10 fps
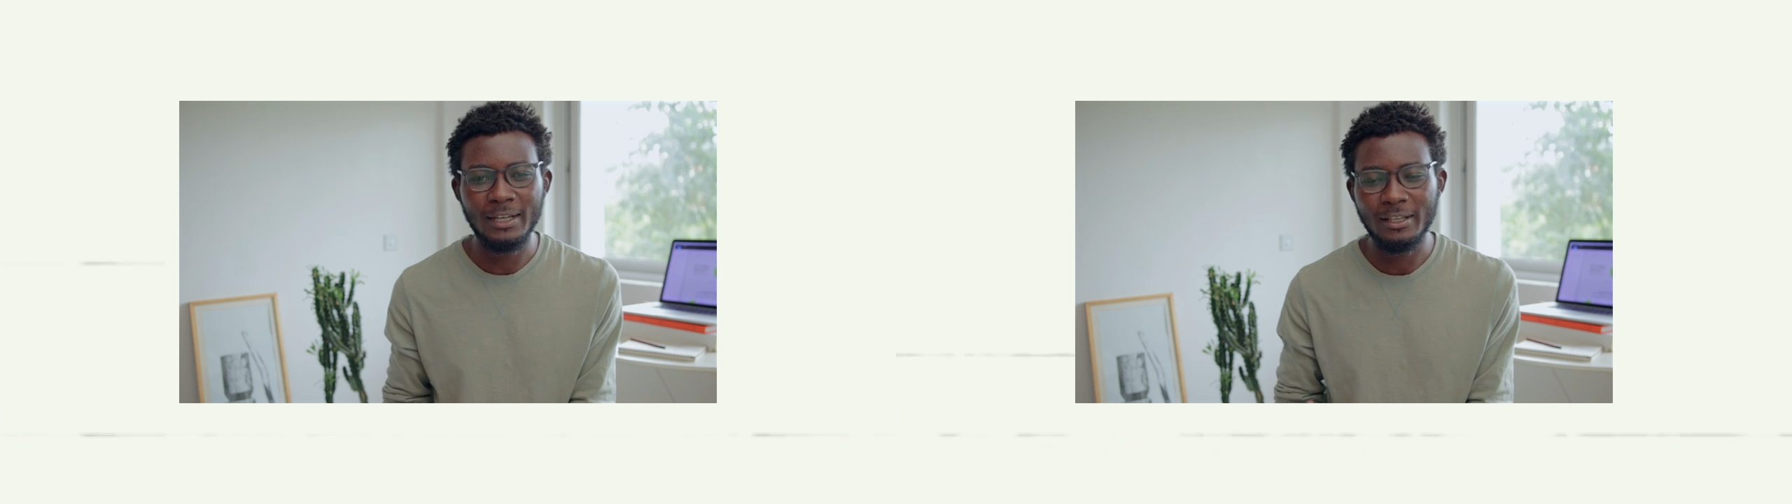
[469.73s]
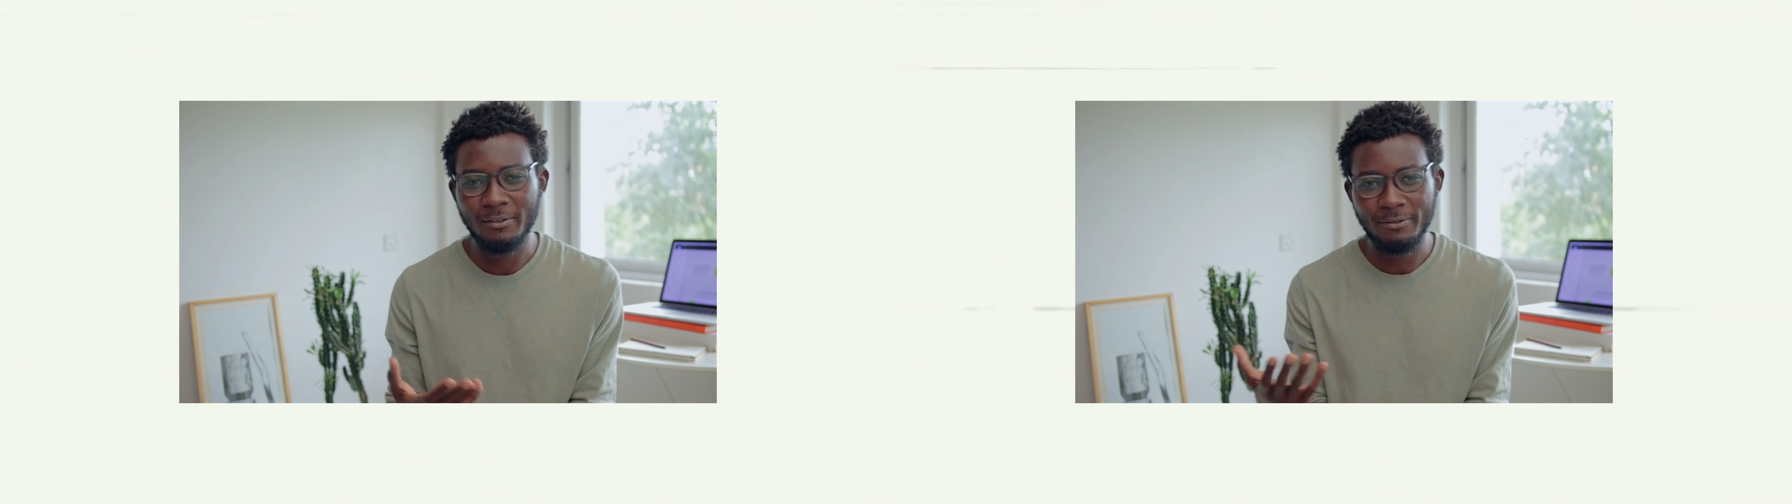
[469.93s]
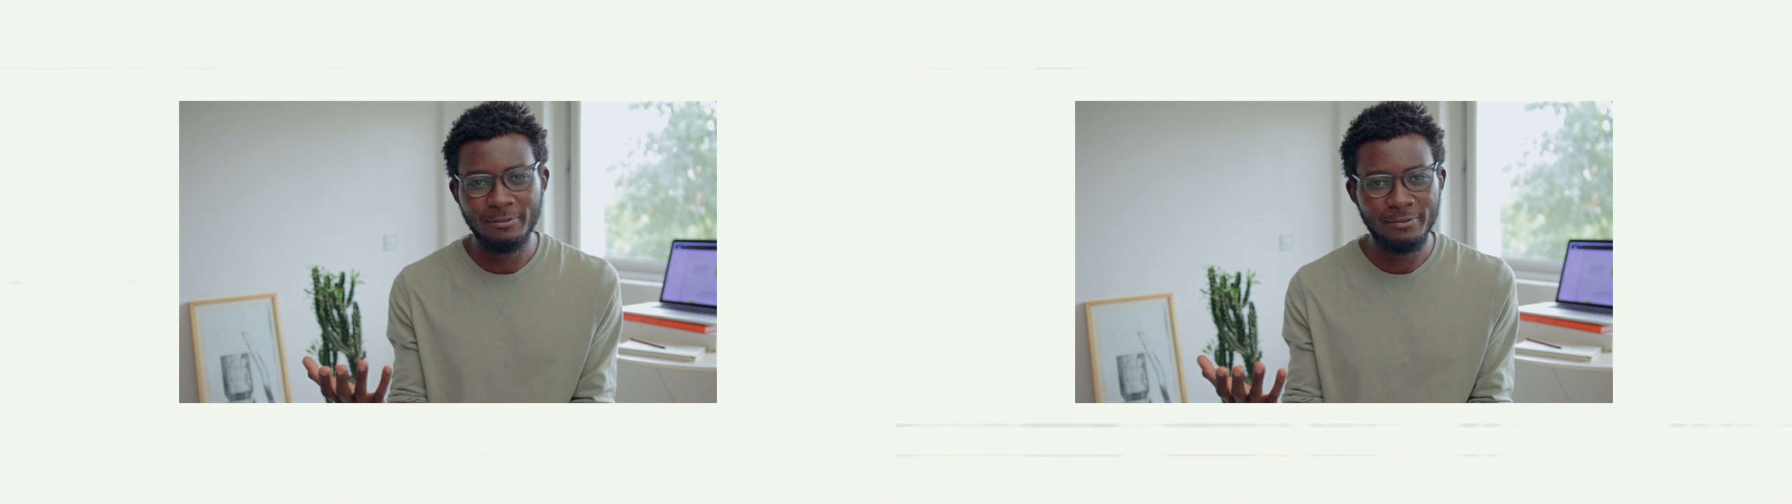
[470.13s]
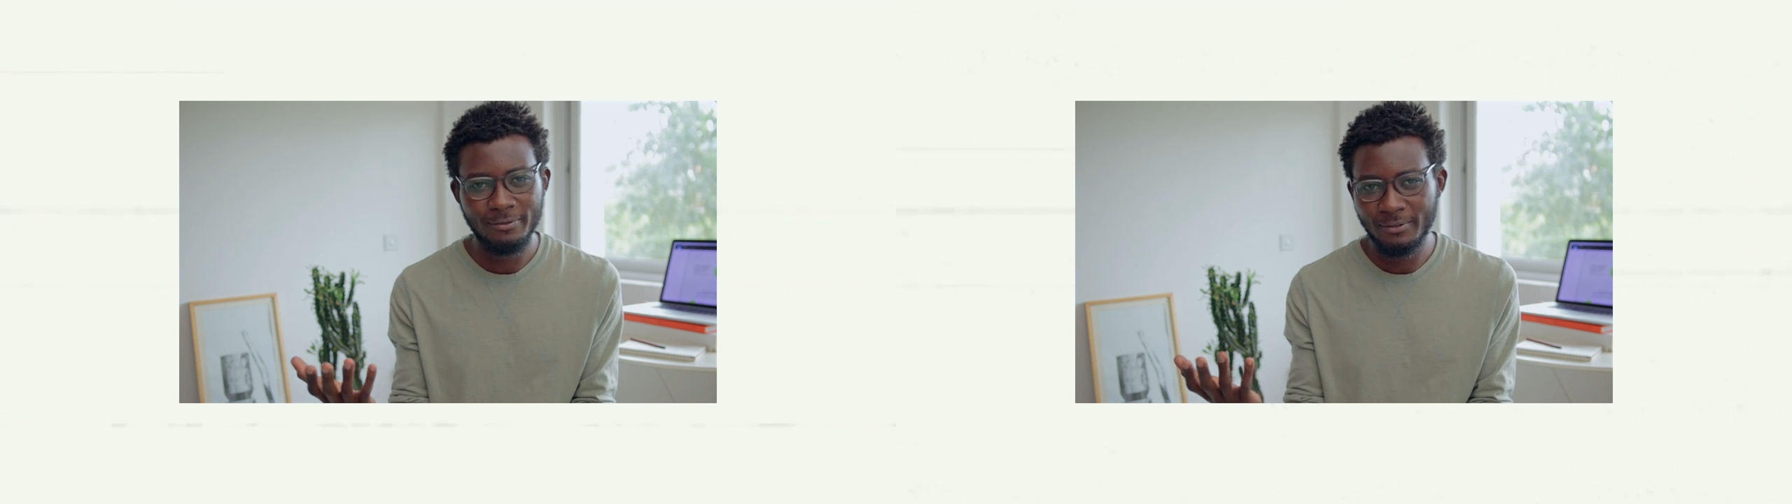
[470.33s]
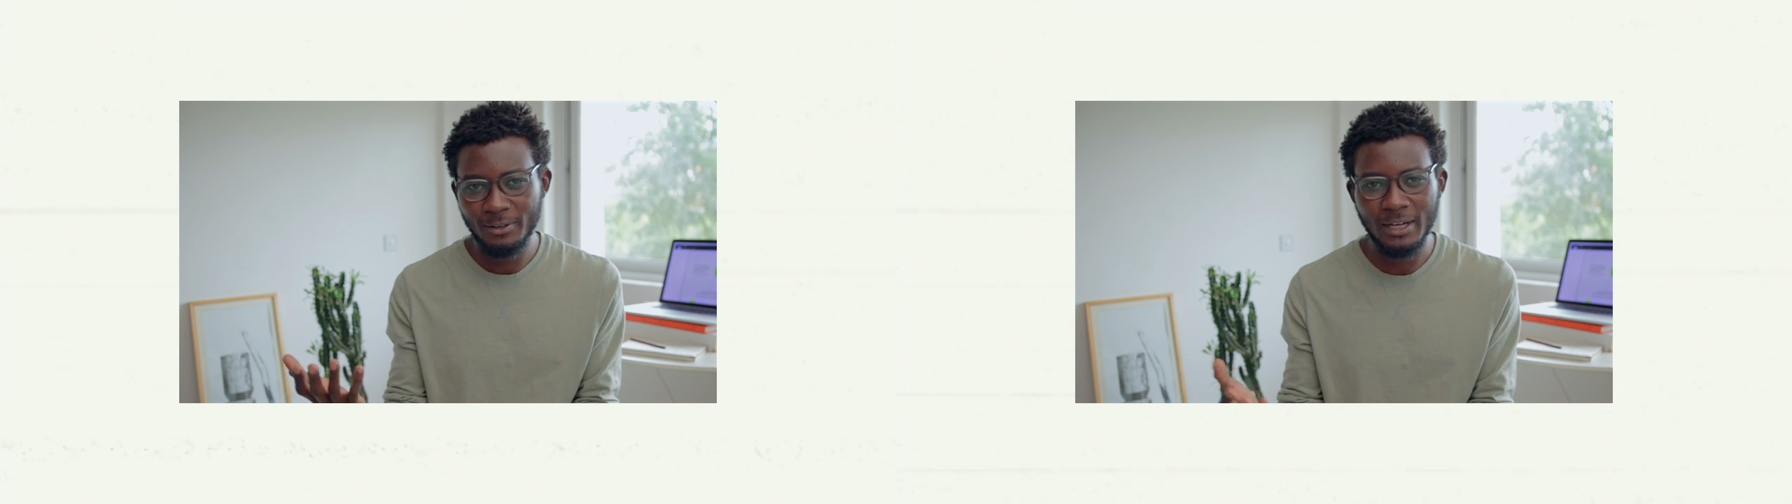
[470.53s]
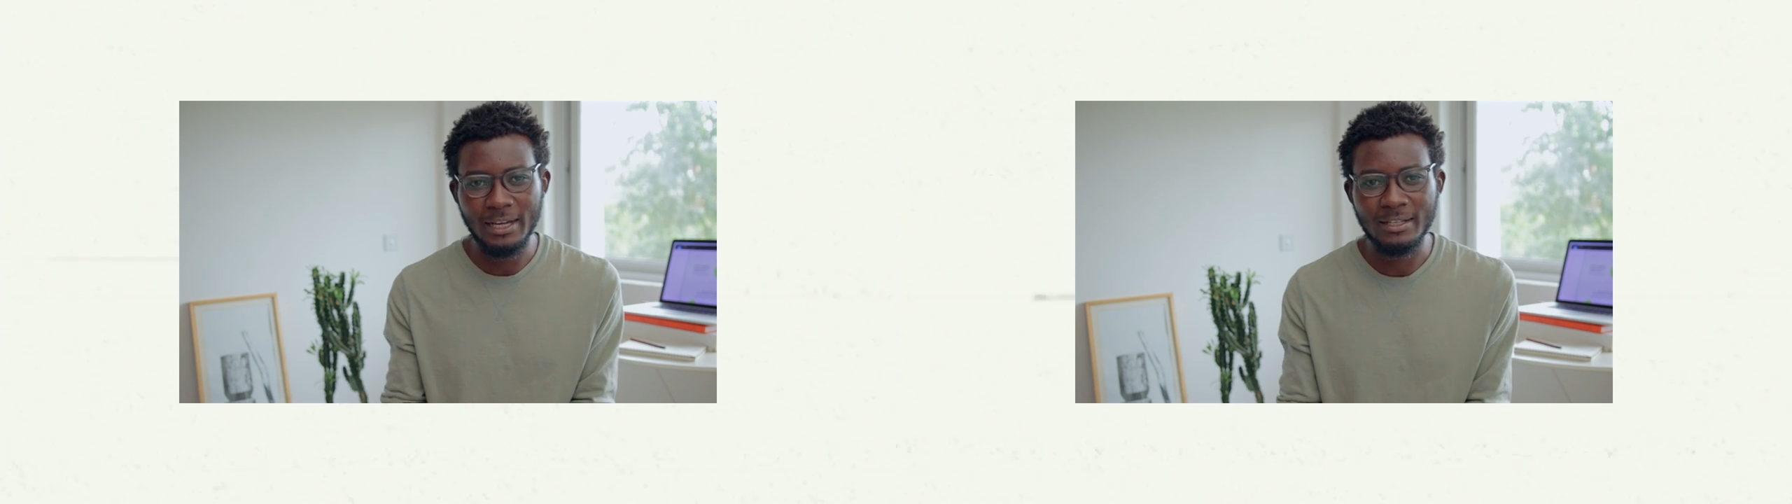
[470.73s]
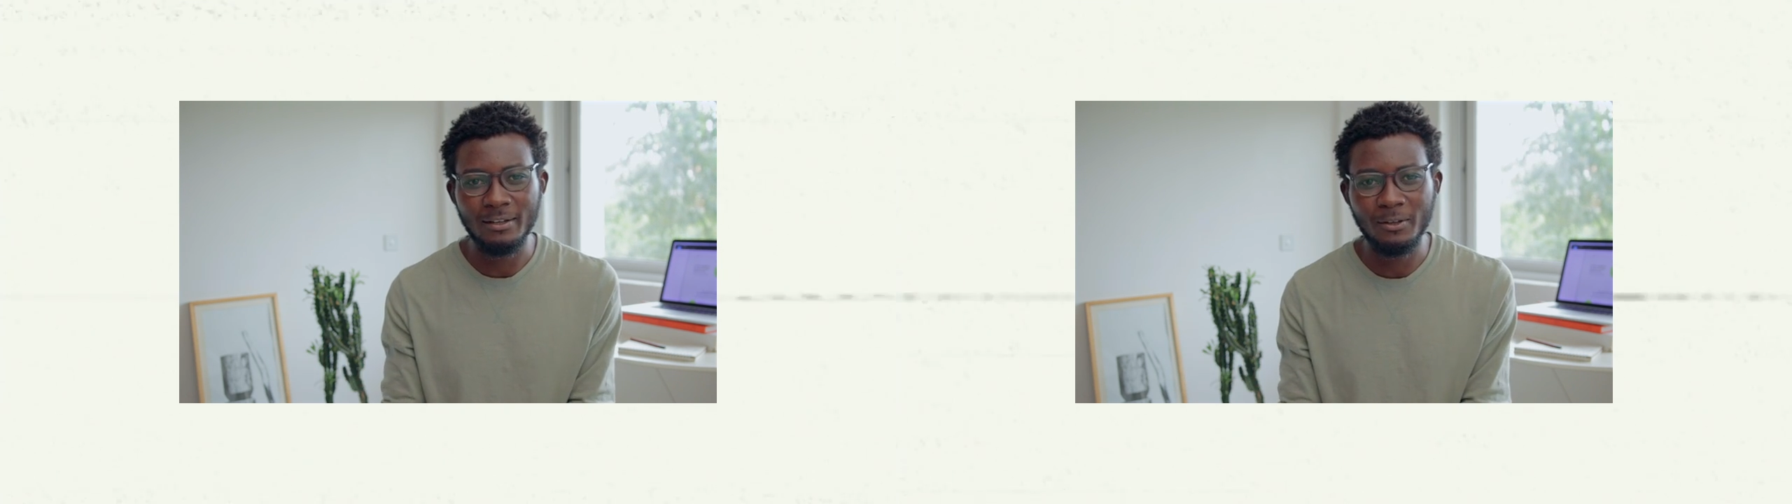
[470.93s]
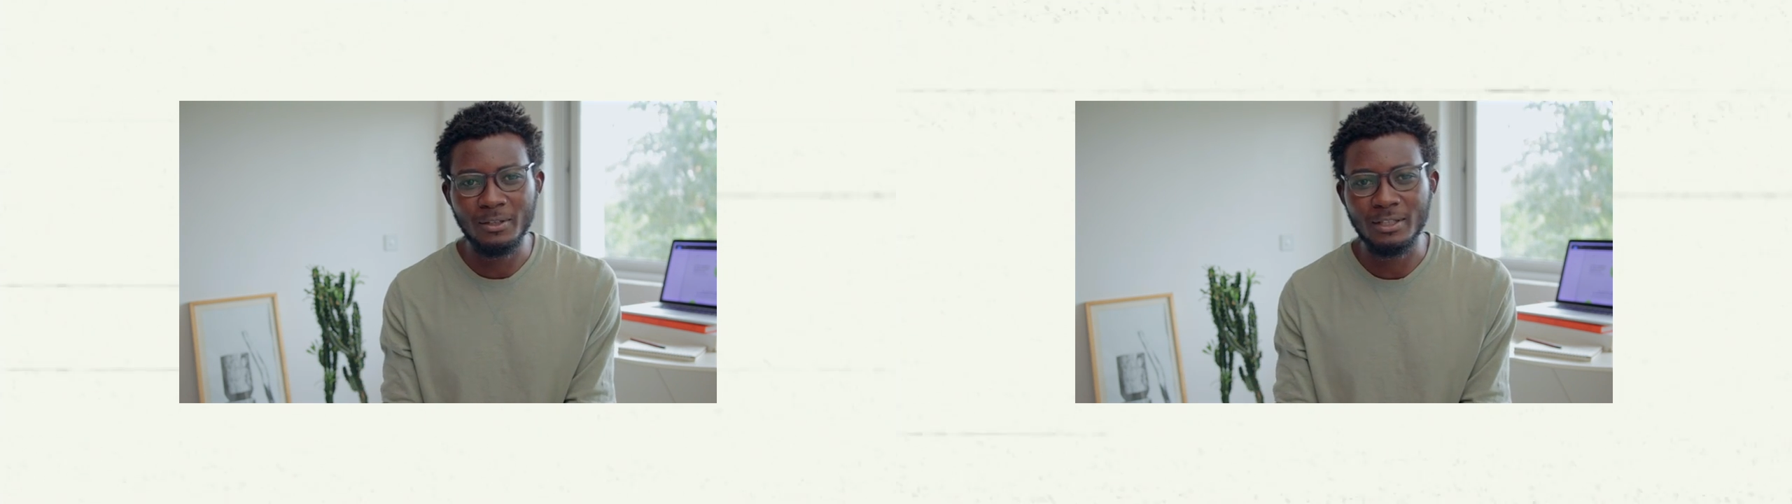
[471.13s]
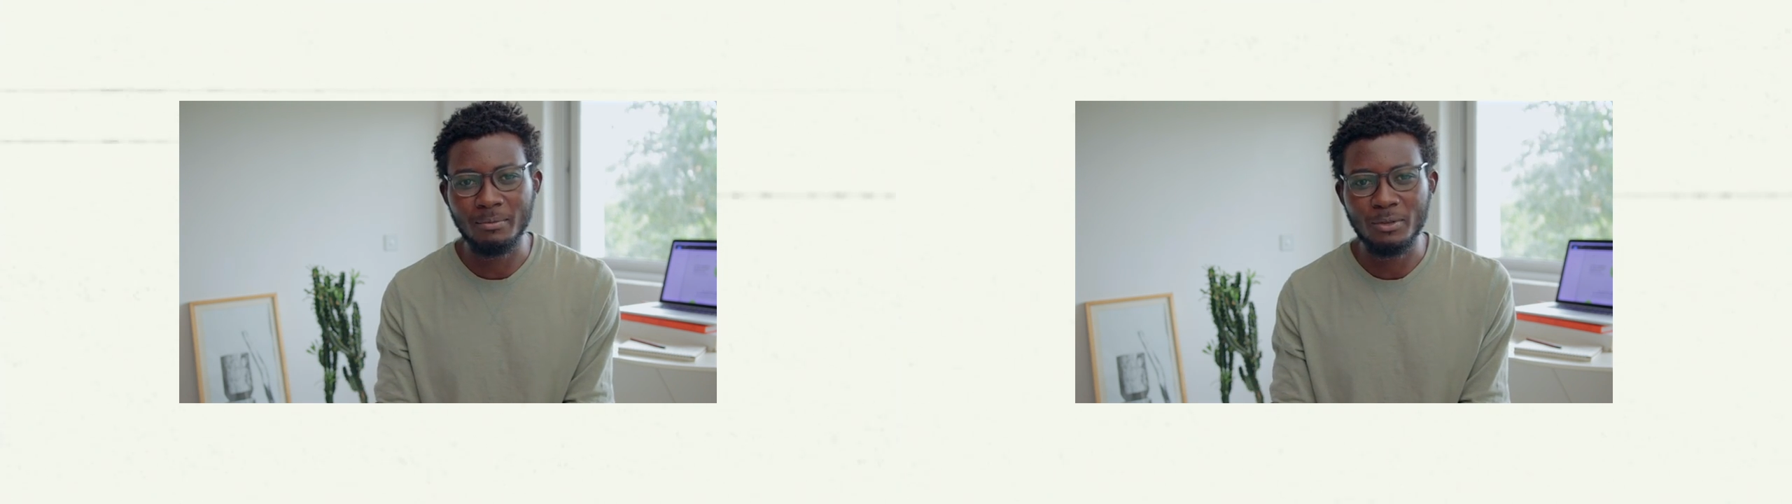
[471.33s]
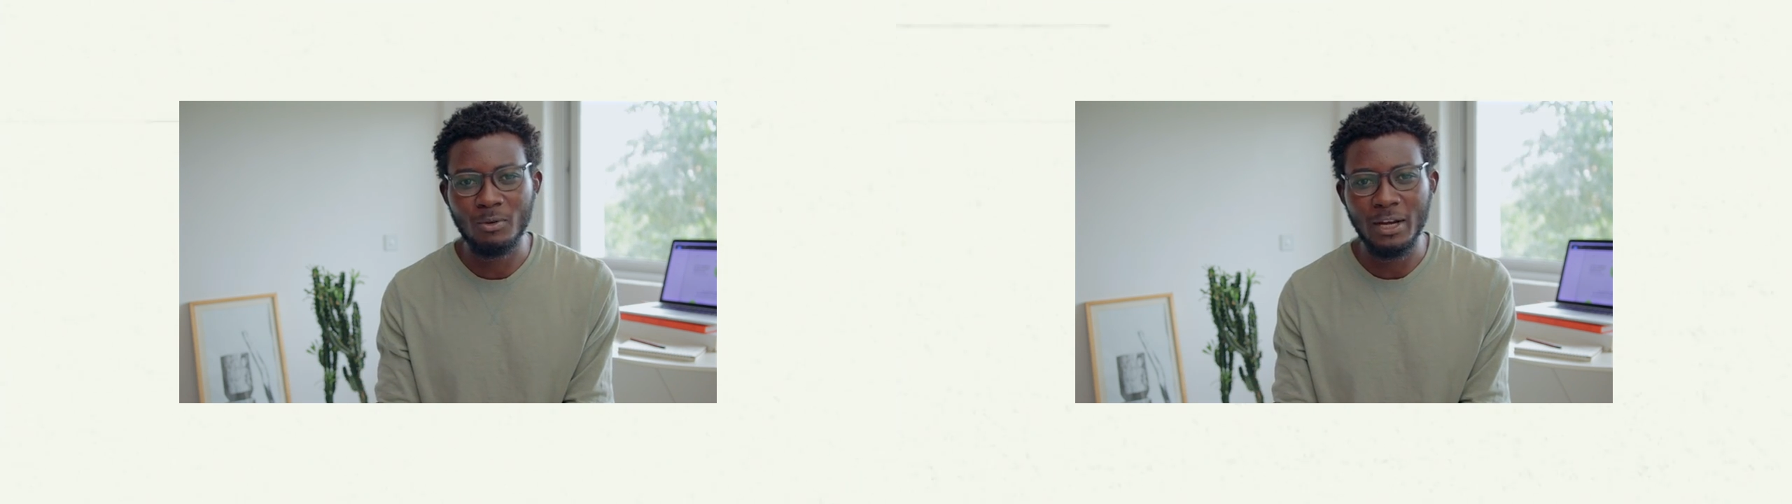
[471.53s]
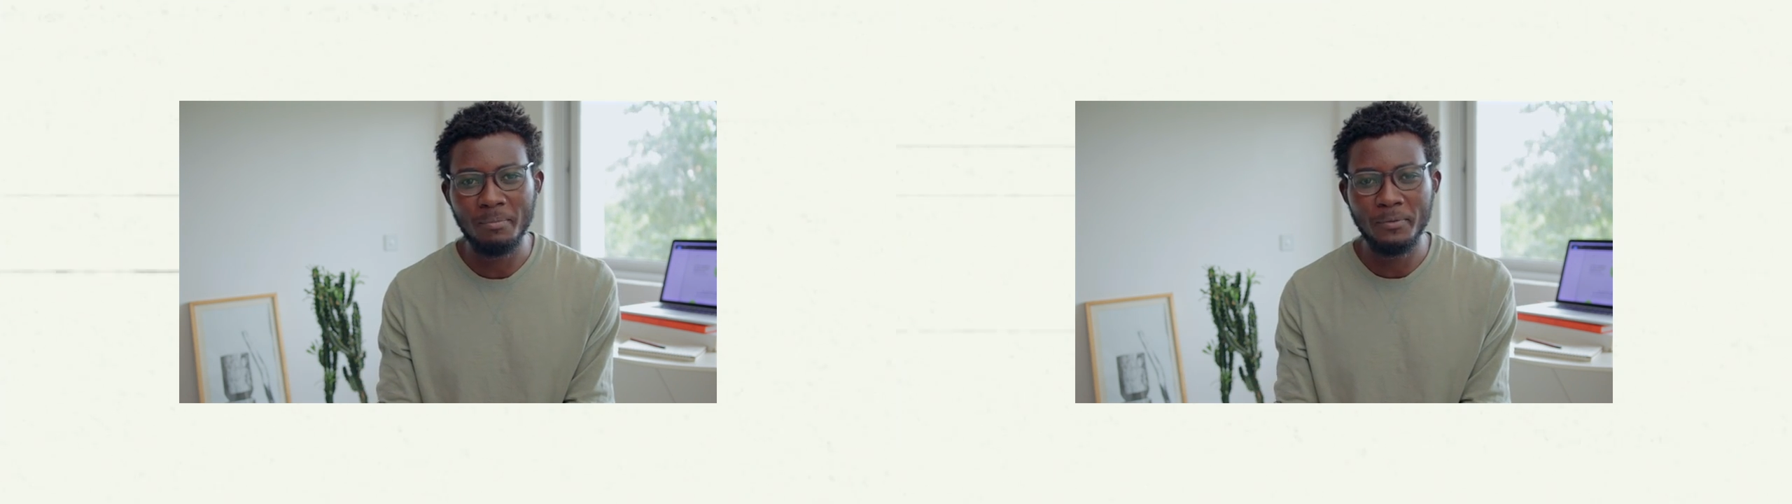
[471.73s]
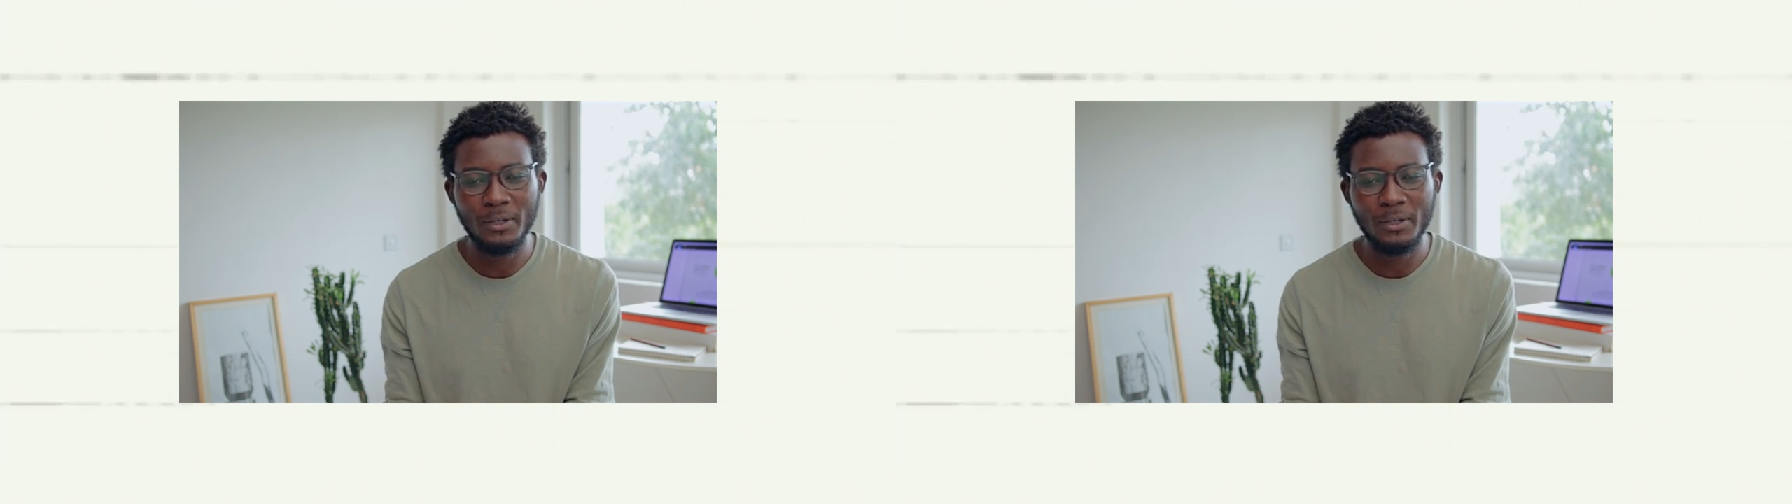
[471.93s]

like if you guys are non-subscribed,